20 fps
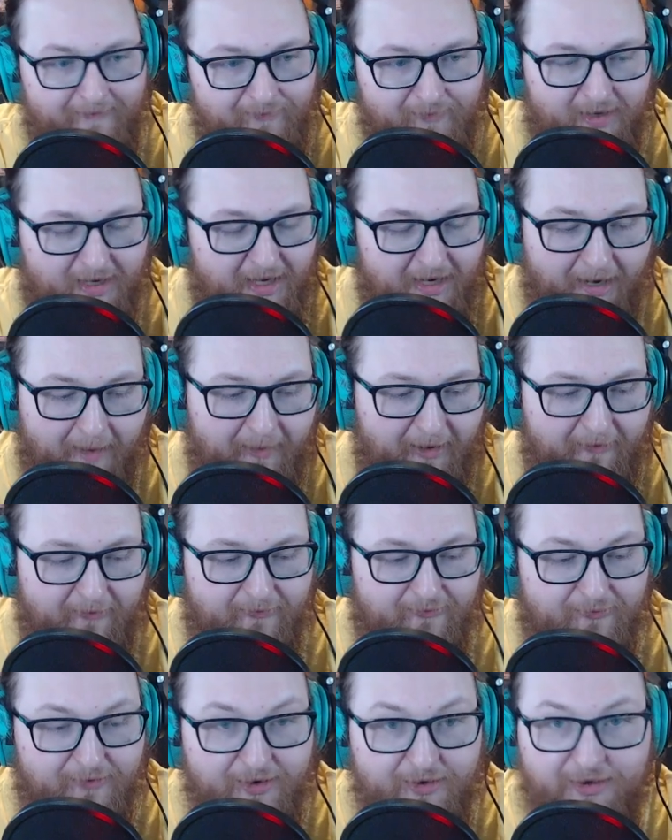Konami
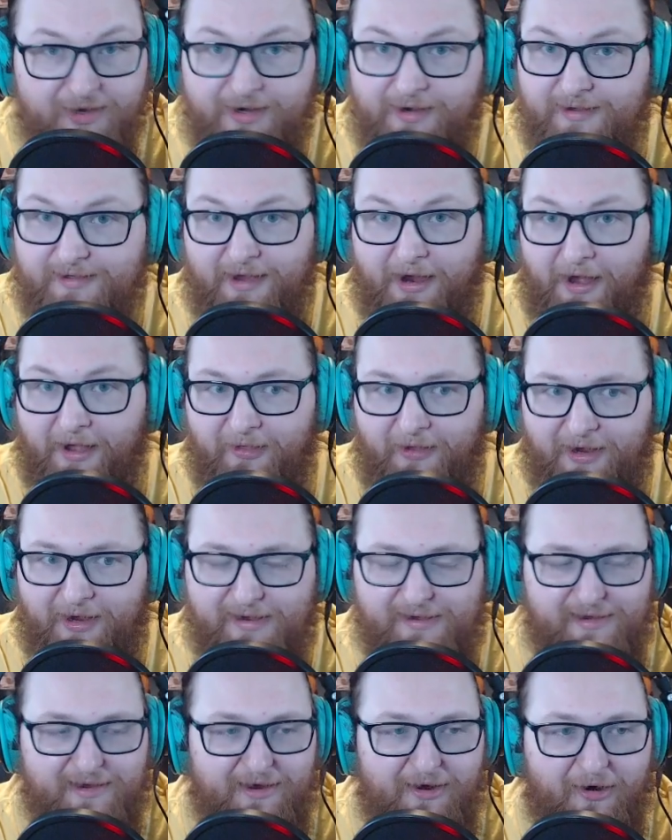really does not like
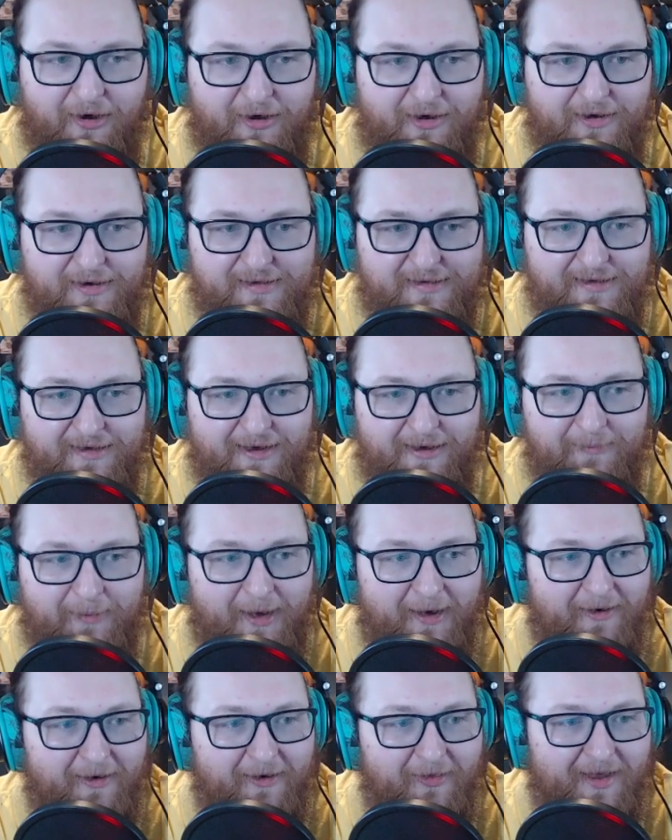CRs,
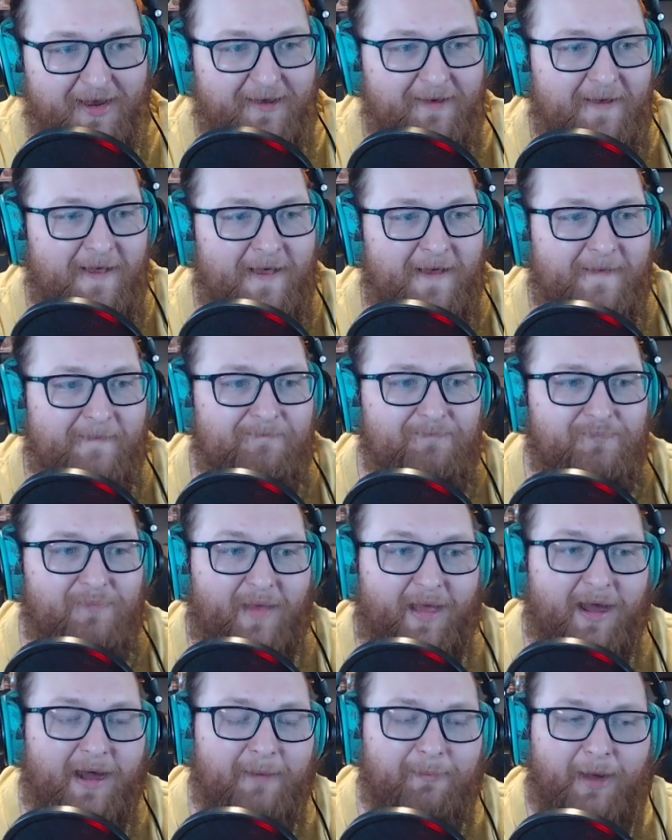apparently.
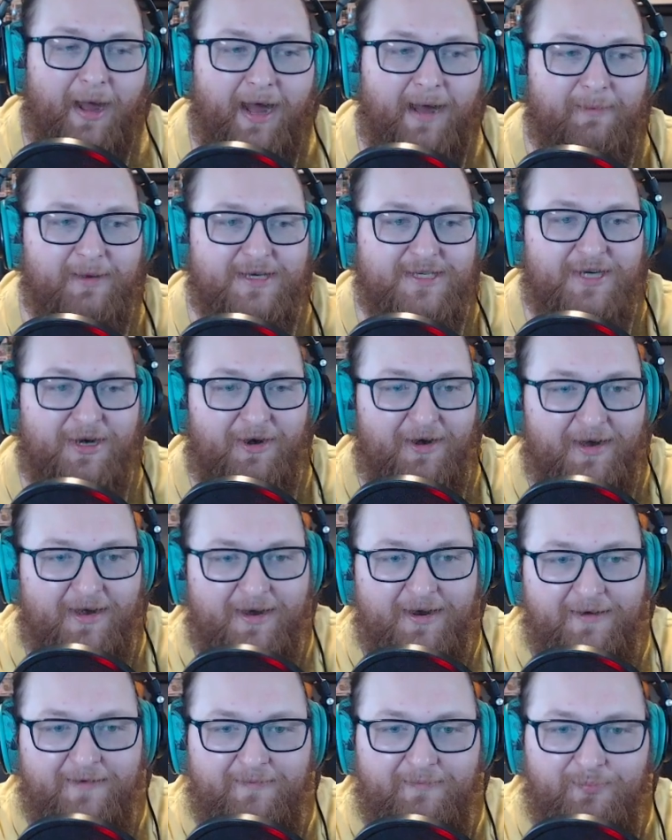Bahamut Shark.
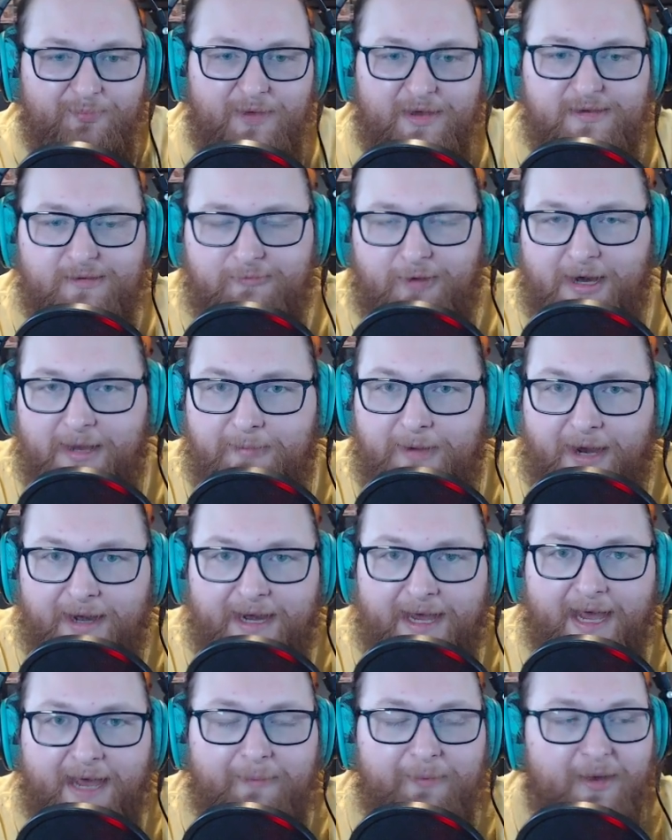This is one I'm kind
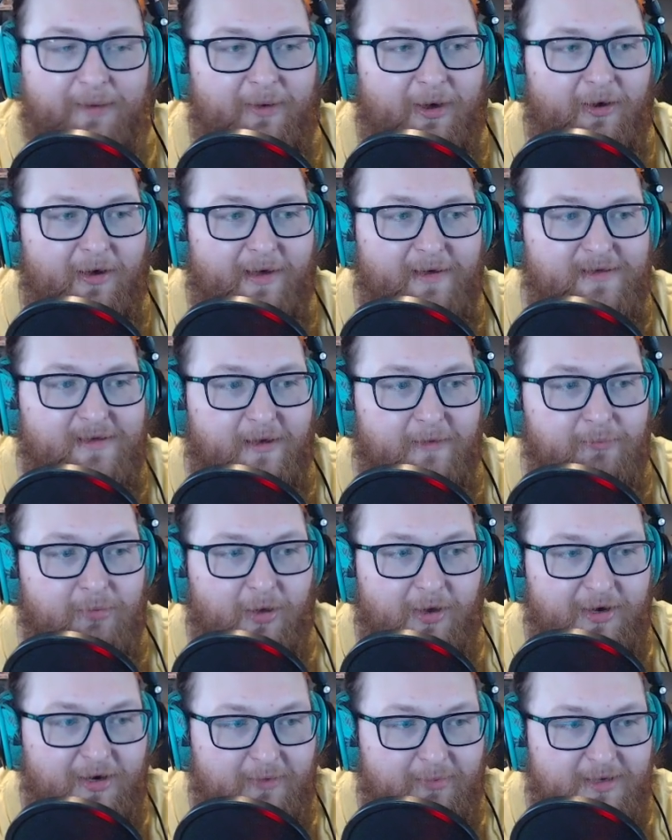of happy about as a
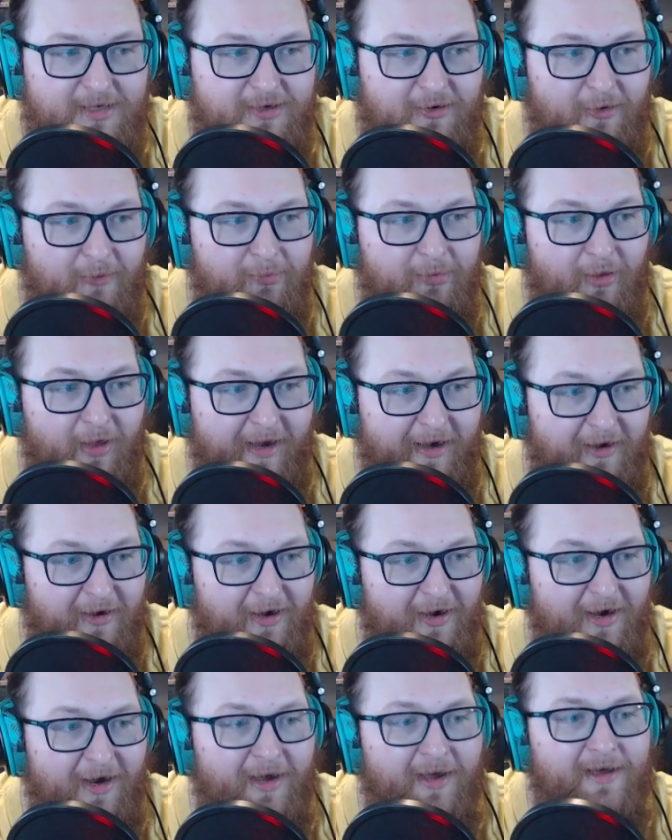Plunder Patrol
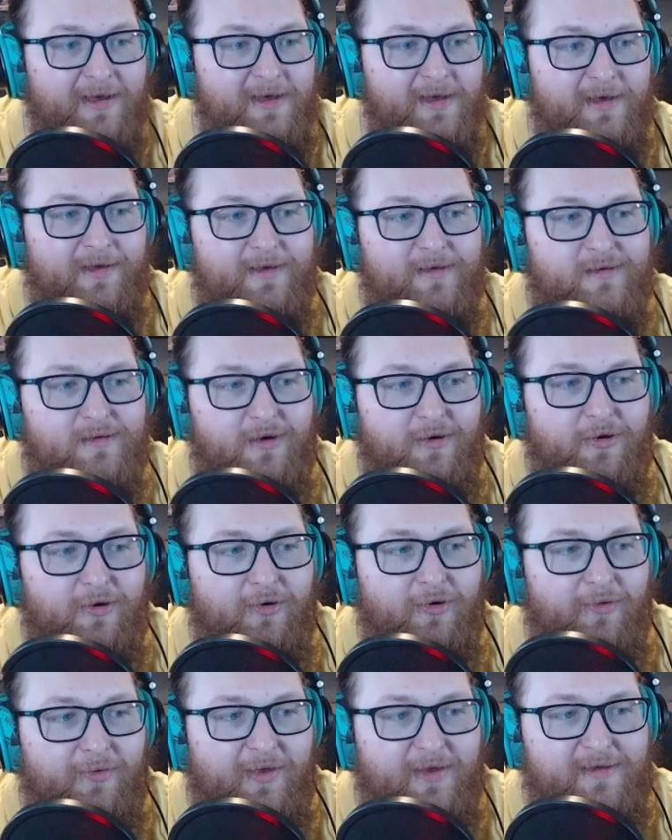player.
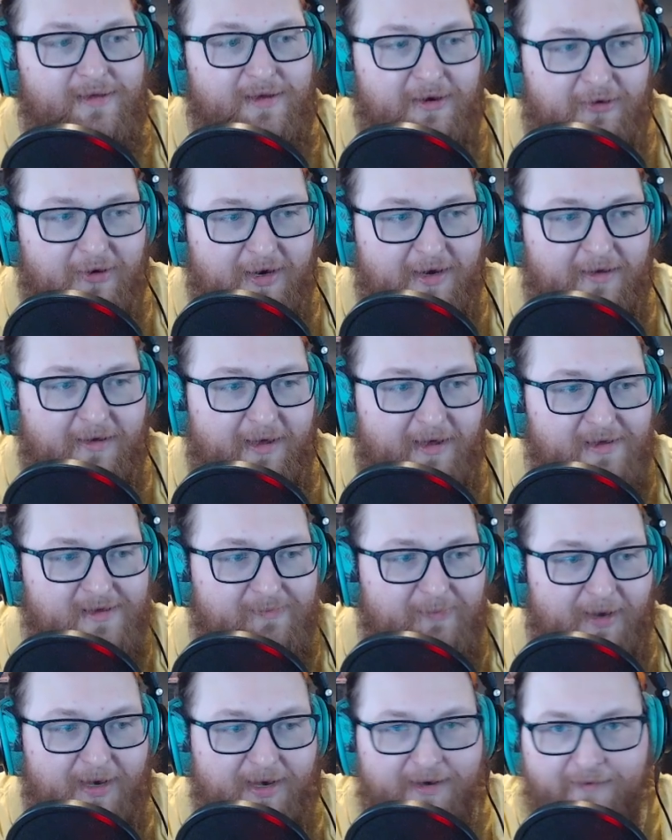So the secret has
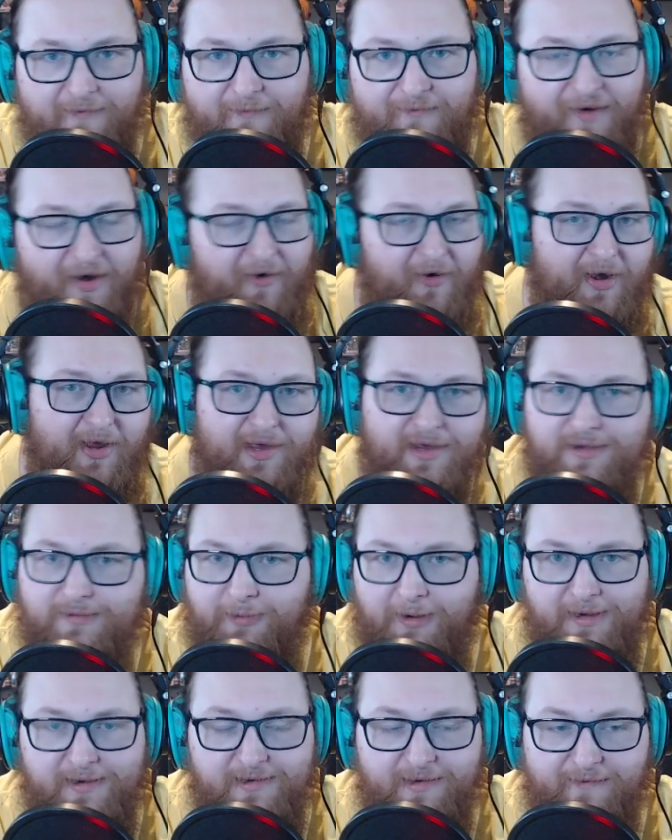been very
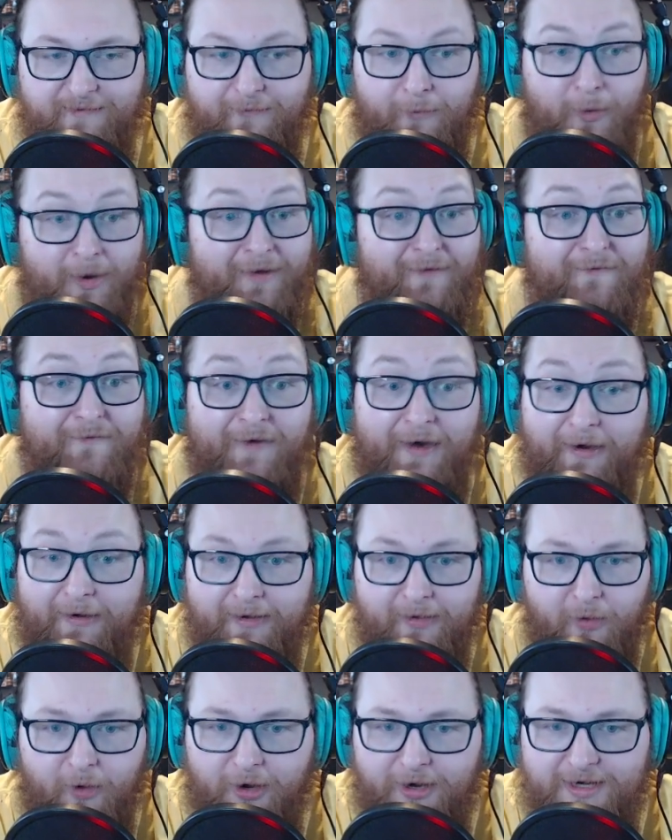expensive for a very
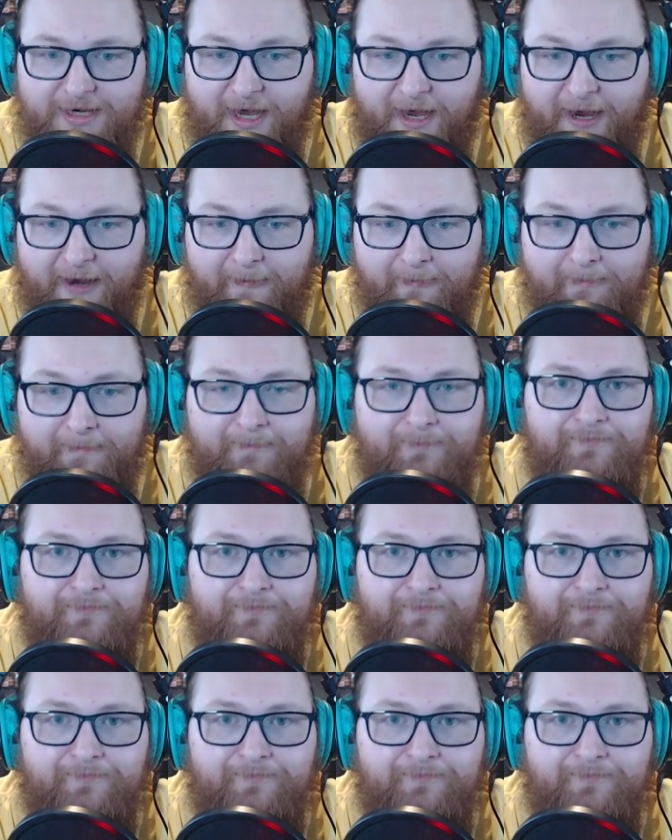long time.